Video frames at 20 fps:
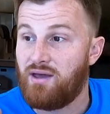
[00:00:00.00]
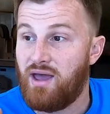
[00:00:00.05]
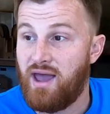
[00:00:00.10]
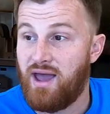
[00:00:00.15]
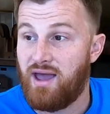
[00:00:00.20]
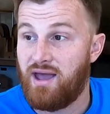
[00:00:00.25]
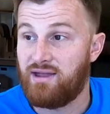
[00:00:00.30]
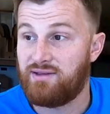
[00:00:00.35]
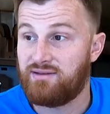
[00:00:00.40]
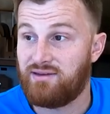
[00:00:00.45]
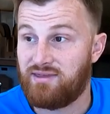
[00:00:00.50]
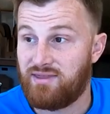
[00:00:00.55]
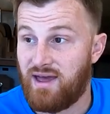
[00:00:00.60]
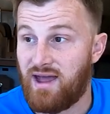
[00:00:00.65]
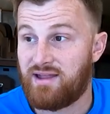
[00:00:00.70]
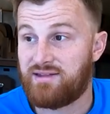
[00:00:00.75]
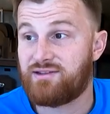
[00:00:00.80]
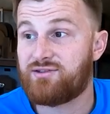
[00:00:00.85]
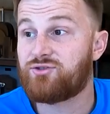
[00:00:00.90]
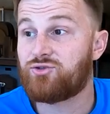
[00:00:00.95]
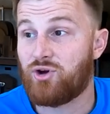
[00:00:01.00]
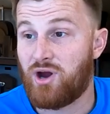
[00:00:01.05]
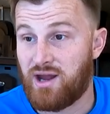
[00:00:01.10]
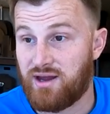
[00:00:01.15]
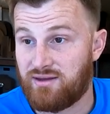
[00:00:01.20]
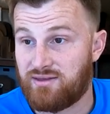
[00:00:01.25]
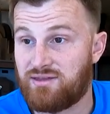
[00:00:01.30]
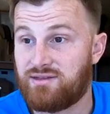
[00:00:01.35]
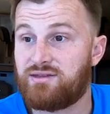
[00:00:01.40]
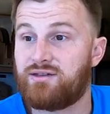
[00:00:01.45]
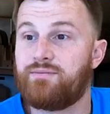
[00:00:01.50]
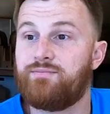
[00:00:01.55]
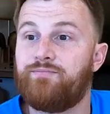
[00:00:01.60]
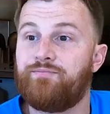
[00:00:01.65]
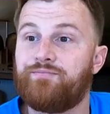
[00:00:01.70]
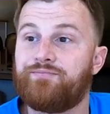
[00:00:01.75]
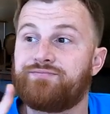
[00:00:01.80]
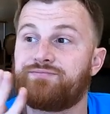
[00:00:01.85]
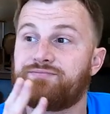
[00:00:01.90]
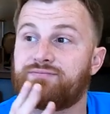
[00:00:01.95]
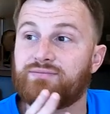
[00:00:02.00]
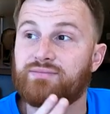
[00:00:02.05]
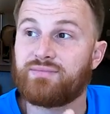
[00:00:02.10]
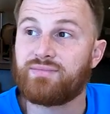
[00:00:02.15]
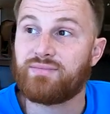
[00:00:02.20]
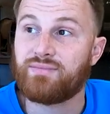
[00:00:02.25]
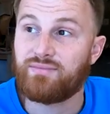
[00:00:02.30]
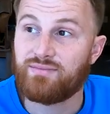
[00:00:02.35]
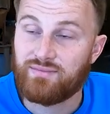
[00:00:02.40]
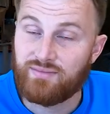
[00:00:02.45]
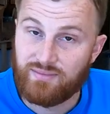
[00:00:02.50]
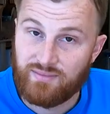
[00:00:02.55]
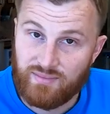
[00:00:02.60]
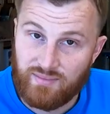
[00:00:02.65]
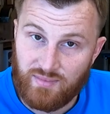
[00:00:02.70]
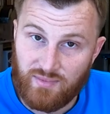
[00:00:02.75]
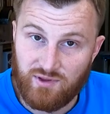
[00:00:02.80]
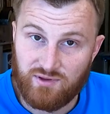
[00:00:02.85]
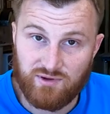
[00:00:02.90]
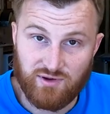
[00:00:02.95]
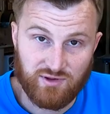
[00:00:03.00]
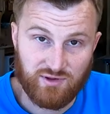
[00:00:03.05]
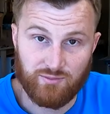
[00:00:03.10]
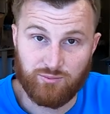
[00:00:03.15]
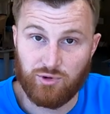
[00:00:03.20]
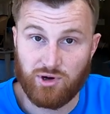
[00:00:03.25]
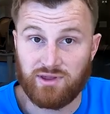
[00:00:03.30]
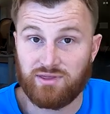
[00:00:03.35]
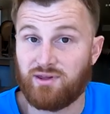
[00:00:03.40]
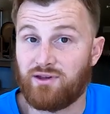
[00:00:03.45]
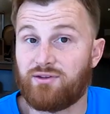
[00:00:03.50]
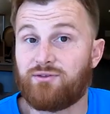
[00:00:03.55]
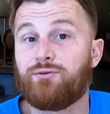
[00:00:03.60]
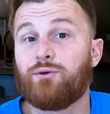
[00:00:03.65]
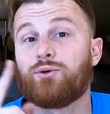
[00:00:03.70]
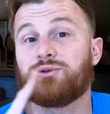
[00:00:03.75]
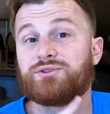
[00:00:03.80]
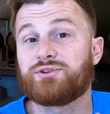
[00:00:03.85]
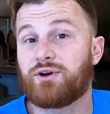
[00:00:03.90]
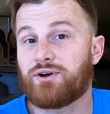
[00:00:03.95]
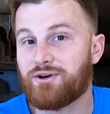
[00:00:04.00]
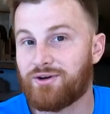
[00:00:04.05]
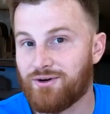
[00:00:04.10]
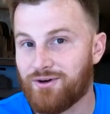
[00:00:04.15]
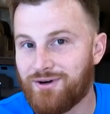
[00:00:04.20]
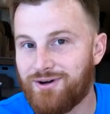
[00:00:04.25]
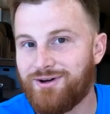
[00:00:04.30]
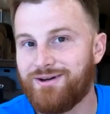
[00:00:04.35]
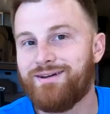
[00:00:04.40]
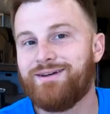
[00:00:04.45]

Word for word: And that strength, just to bring things full circle,